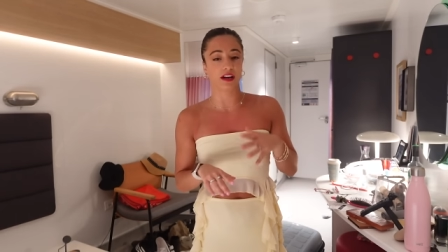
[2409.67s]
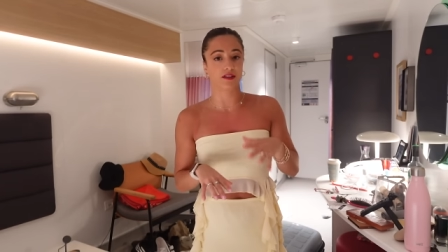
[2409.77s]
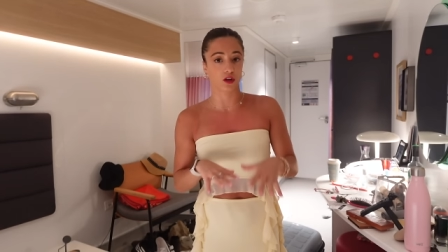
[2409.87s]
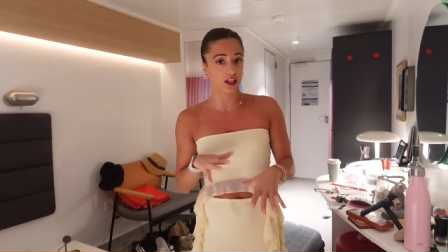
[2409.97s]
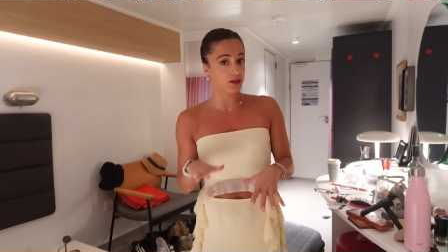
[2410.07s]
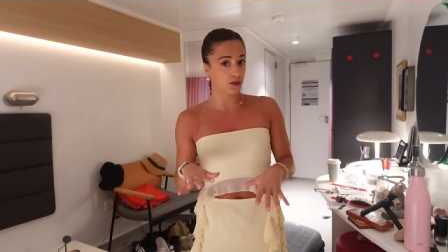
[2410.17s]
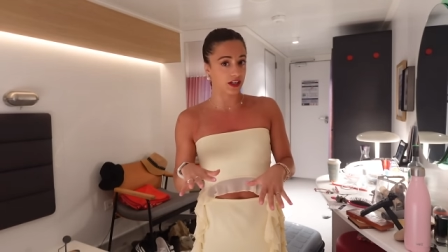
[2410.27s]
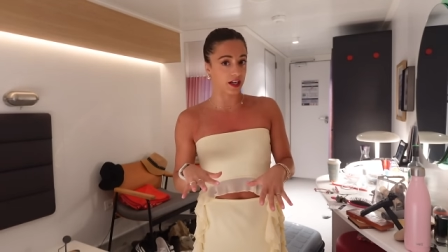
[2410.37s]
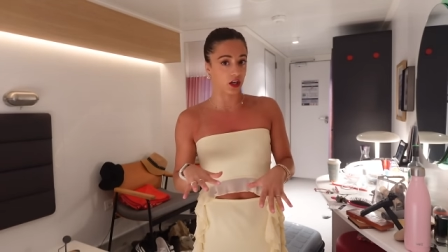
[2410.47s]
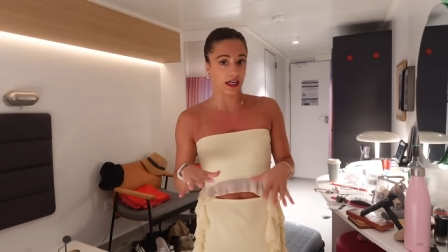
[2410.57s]
I've heard it's
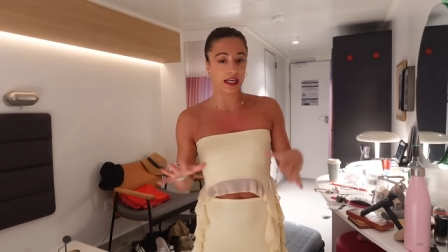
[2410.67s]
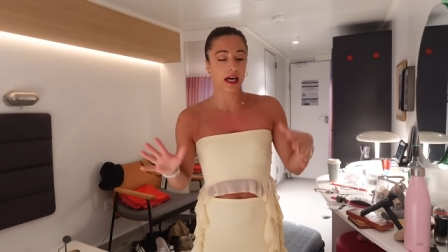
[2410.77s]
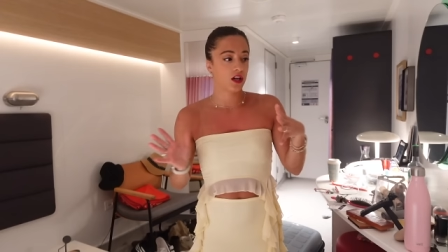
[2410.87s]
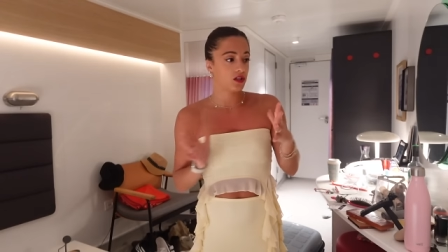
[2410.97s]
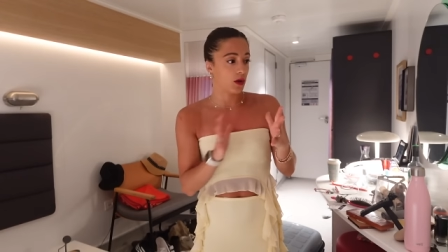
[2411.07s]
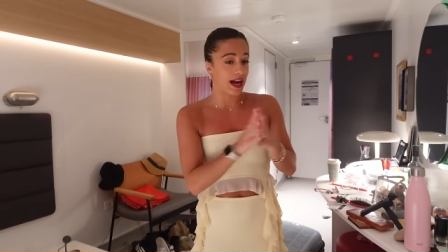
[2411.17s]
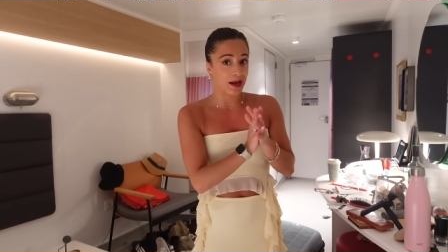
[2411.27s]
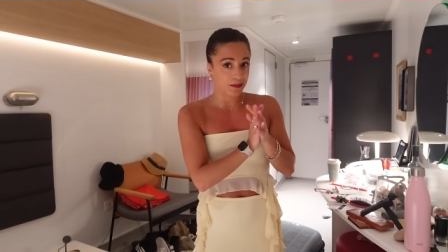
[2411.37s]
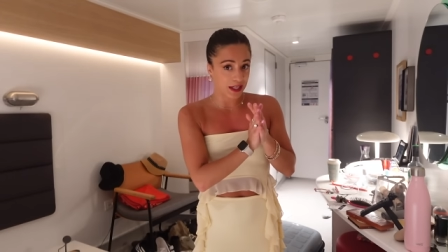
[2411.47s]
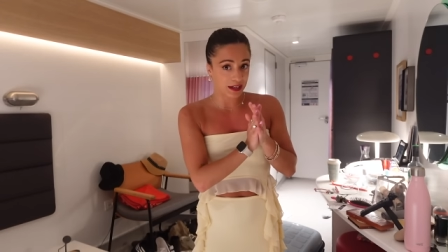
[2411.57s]
pretty good, so I
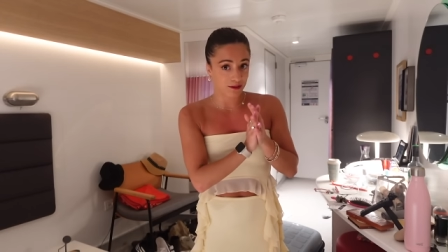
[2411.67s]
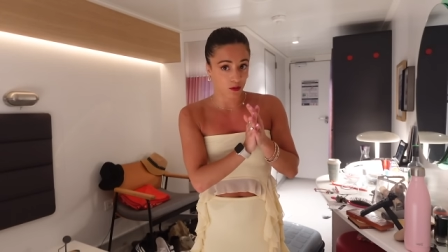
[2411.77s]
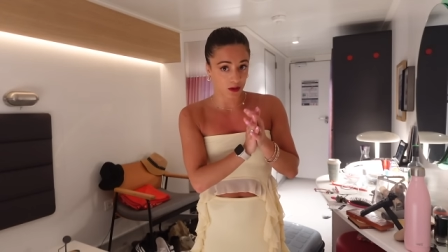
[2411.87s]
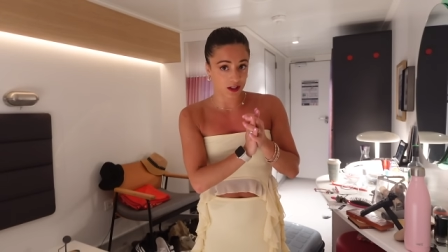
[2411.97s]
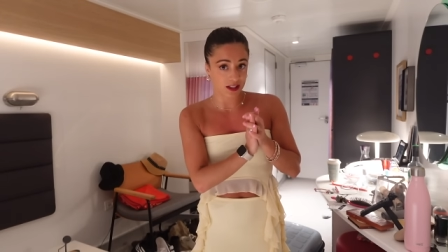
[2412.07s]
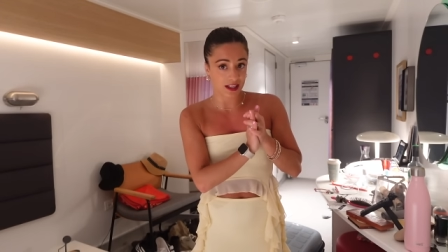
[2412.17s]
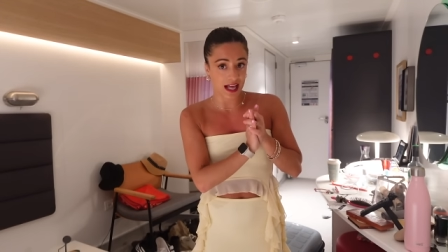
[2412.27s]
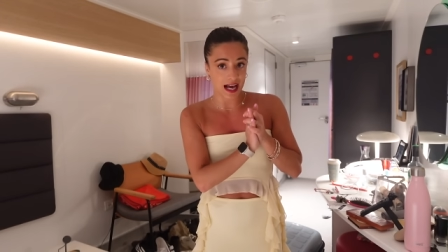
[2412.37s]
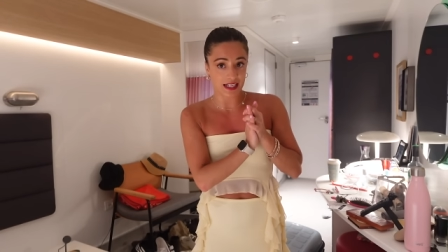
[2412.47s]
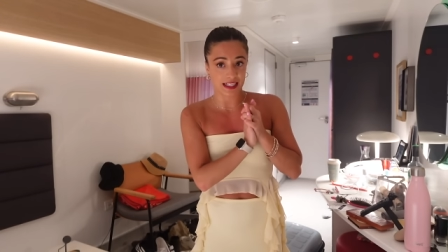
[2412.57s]
am looking forward to
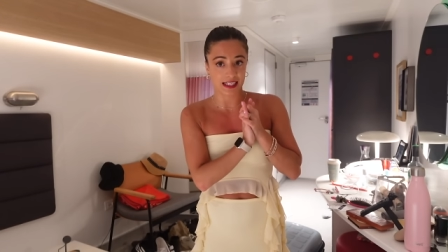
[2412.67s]
that.